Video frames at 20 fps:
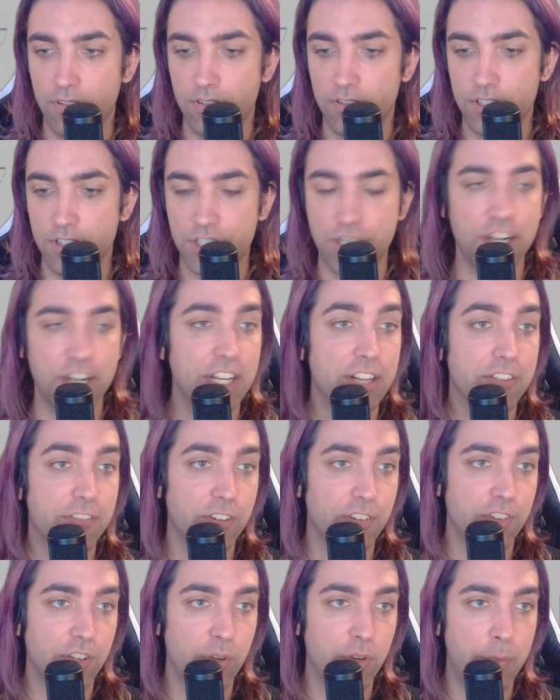study it for a
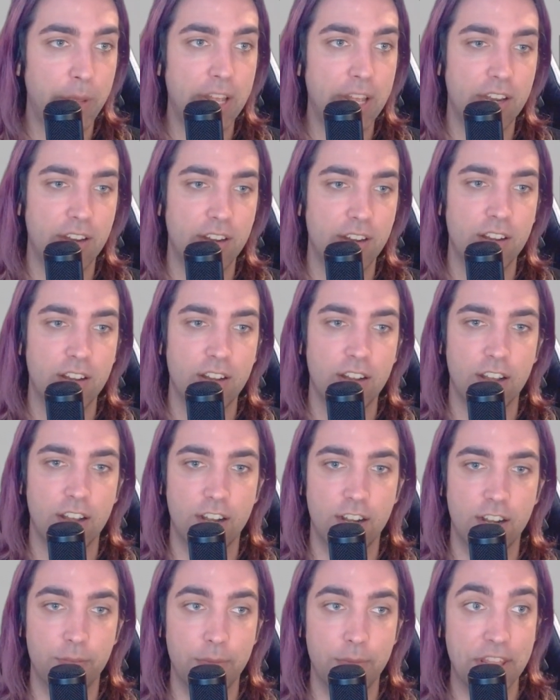little bit,
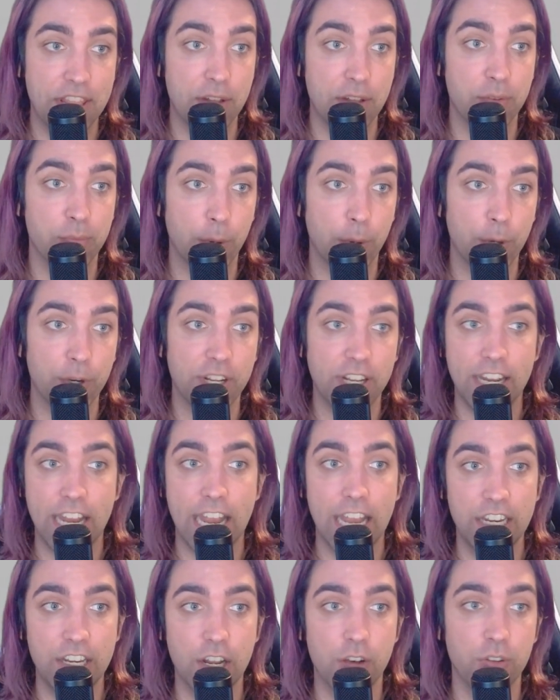and then burn it
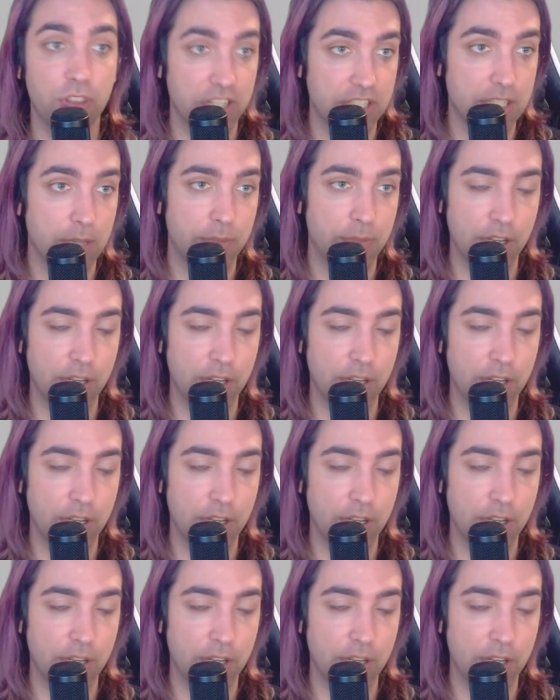and know that